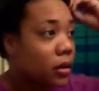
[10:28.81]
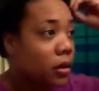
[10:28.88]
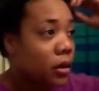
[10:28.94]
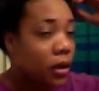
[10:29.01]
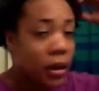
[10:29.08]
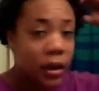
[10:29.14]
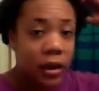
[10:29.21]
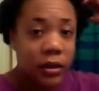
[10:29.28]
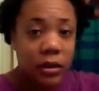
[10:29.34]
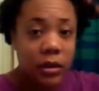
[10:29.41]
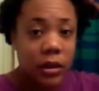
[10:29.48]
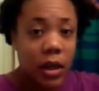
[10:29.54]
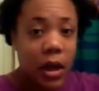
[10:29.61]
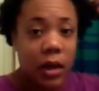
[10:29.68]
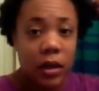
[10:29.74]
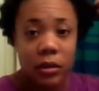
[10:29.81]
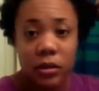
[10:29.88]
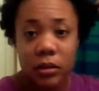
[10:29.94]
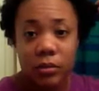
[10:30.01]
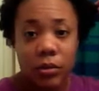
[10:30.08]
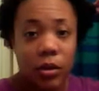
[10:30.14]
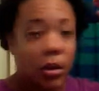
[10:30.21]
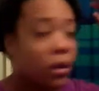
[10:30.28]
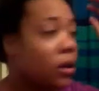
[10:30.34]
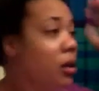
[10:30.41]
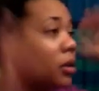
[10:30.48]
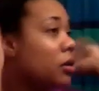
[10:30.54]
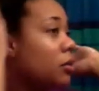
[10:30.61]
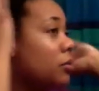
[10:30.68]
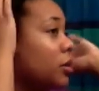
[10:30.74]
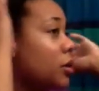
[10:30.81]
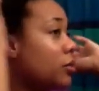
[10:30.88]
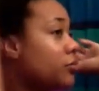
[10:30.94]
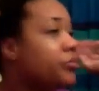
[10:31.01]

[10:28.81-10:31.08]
I guess until I get some more length. But